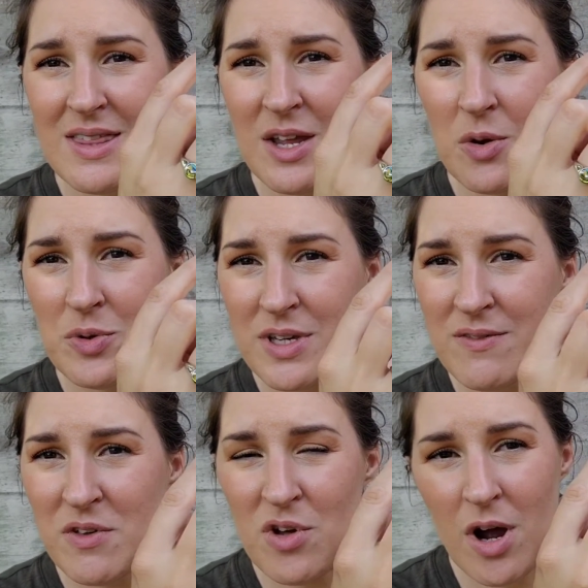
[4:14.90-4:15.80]
they only
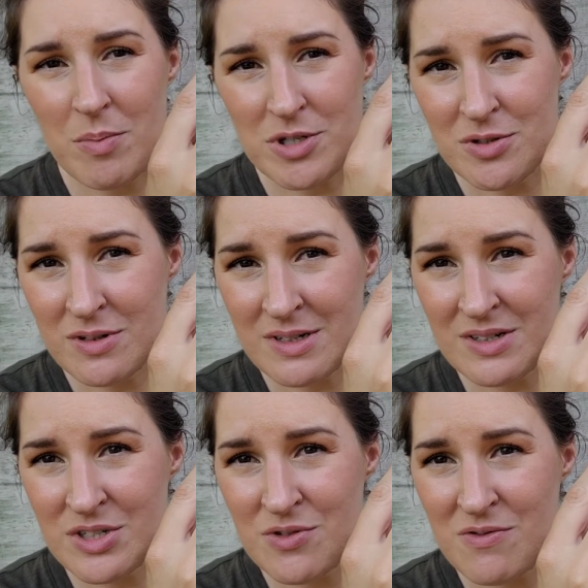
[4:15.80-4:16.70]
give you the
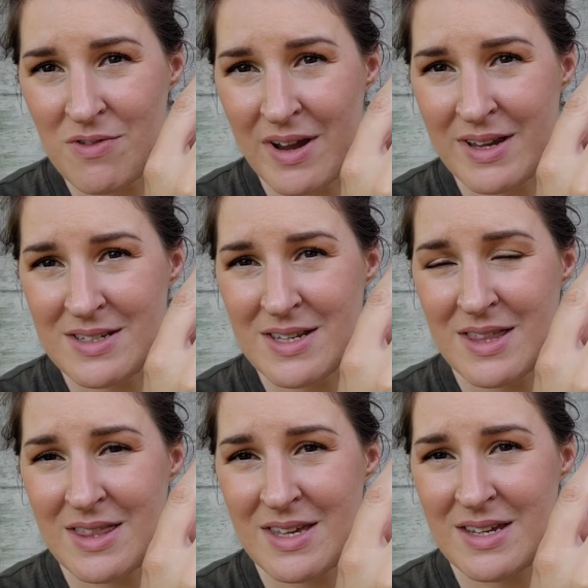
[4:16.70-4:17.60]
opportunity to write
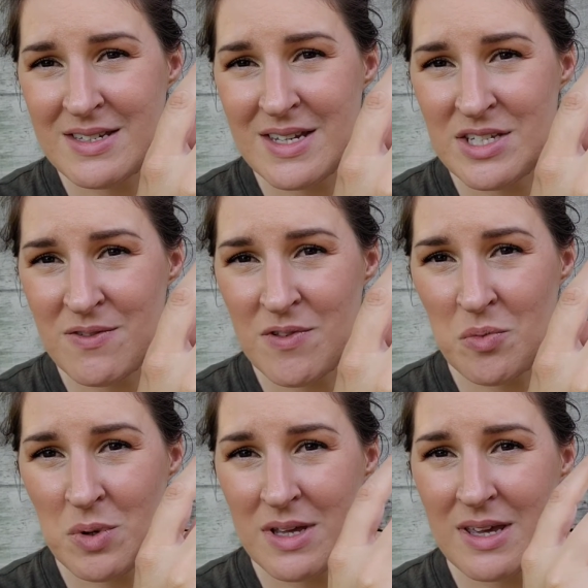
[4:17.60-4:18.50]
the days of
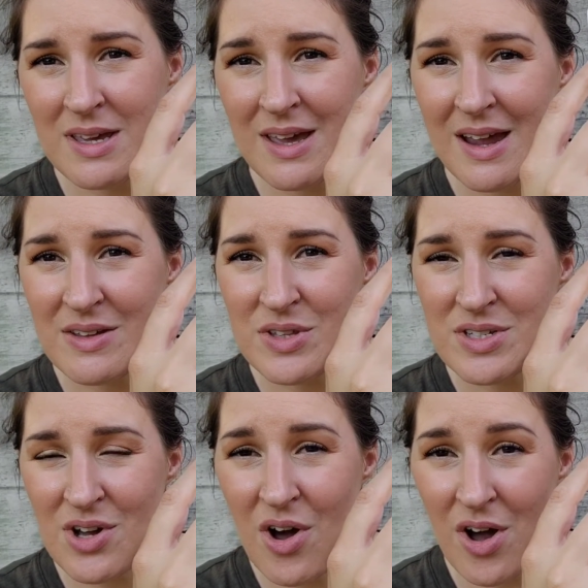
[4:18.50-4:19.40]
the week at the
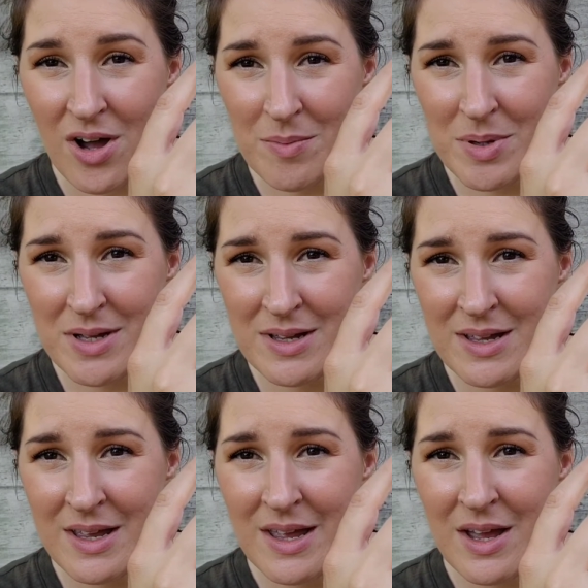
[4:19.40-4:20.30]
top
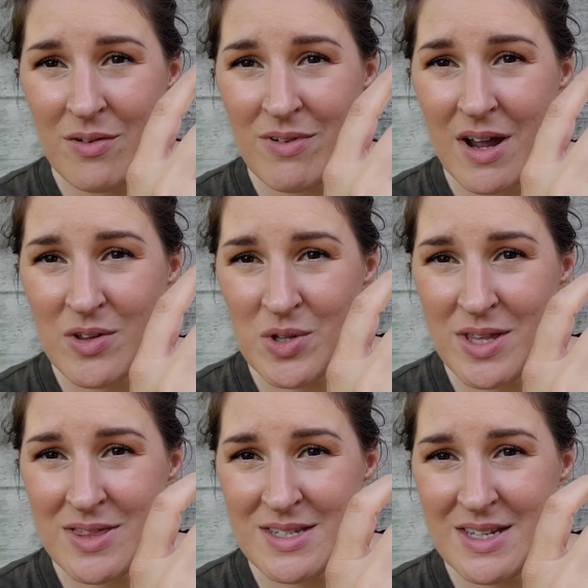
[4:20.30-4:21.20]
rather
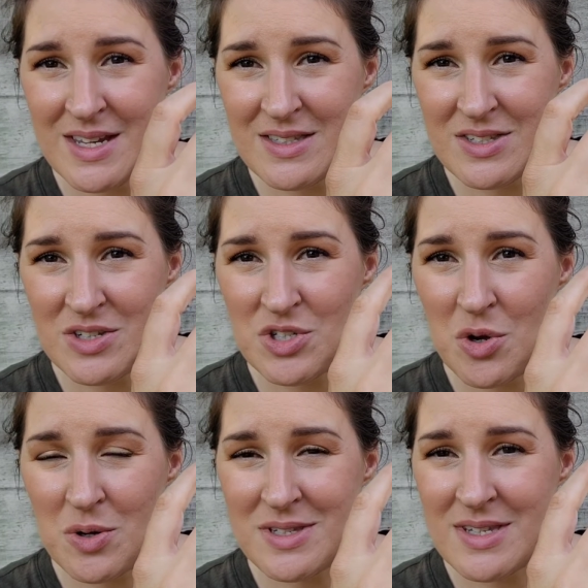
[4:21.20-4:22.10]
than the dates.
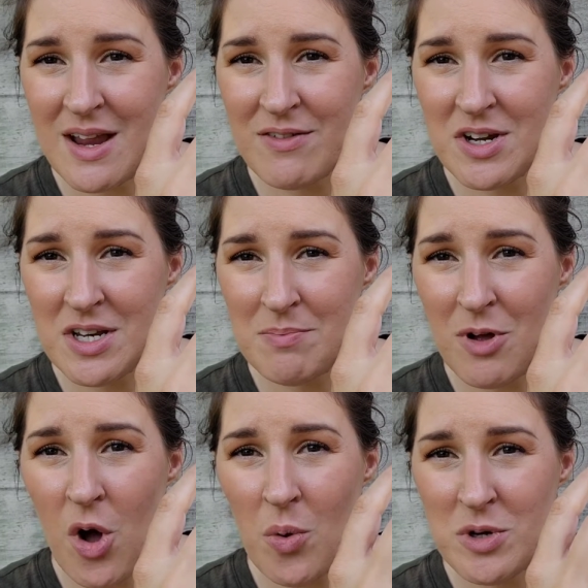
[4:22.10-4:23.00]
So it's never going to
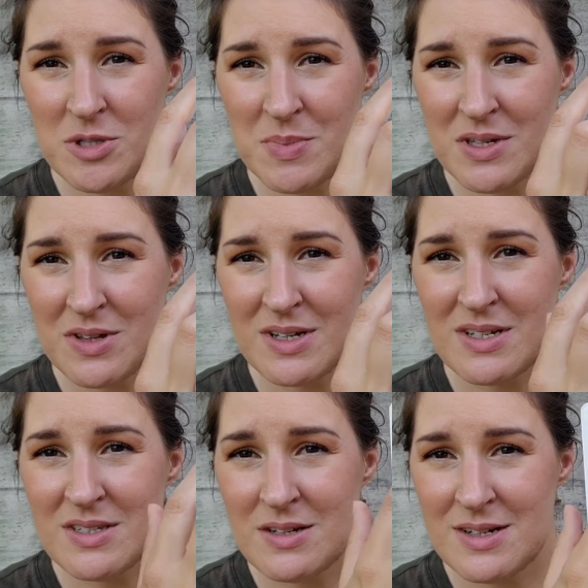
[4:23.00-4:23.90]
always be like
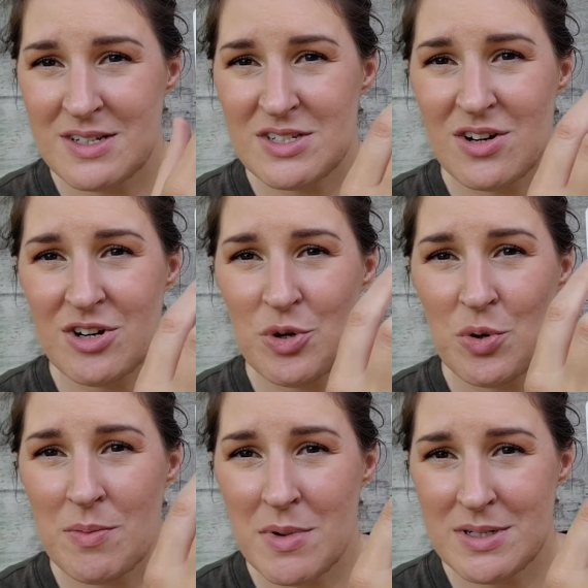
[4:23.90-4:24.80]
a Sunday start
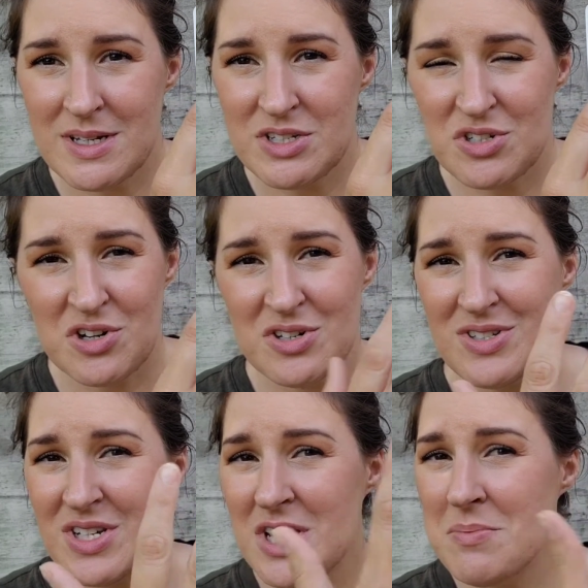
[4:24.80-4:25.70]
or a Monday start.
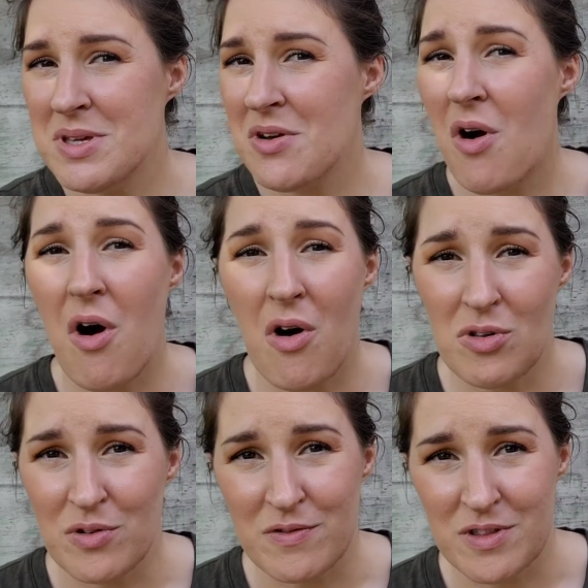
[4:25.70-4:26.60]
It's going to be
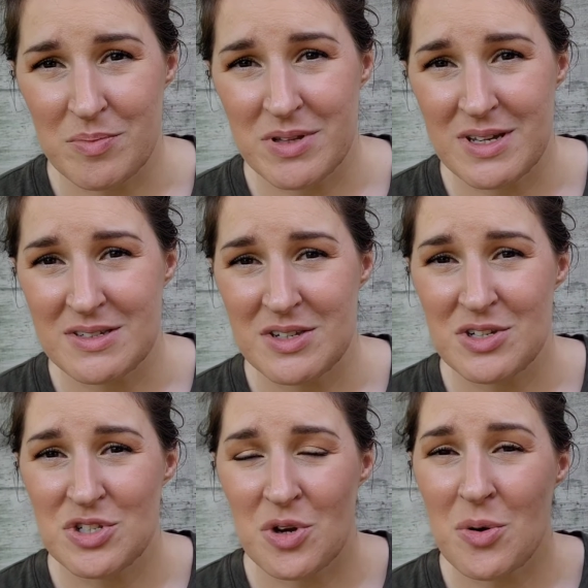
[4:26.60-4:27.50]
all over the place.
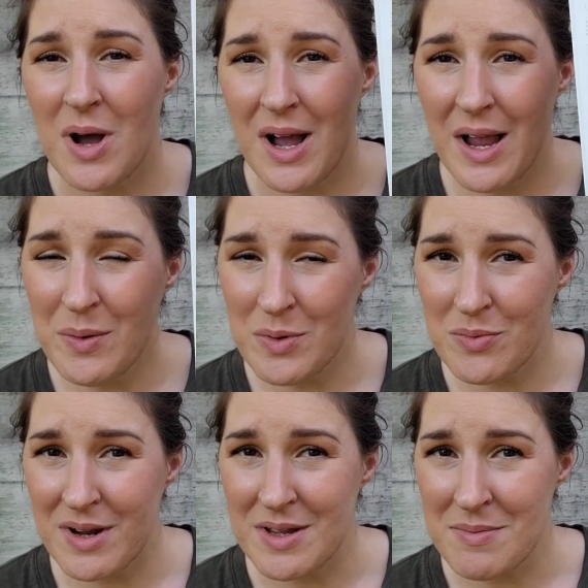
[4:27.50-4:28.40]
So I would
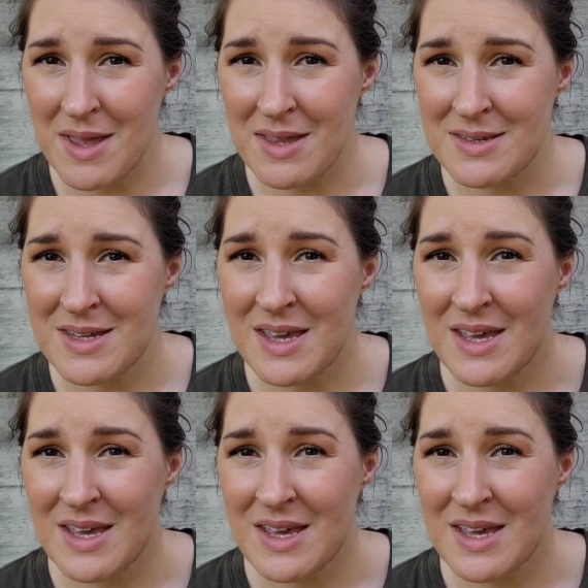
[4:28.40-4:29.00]
recommend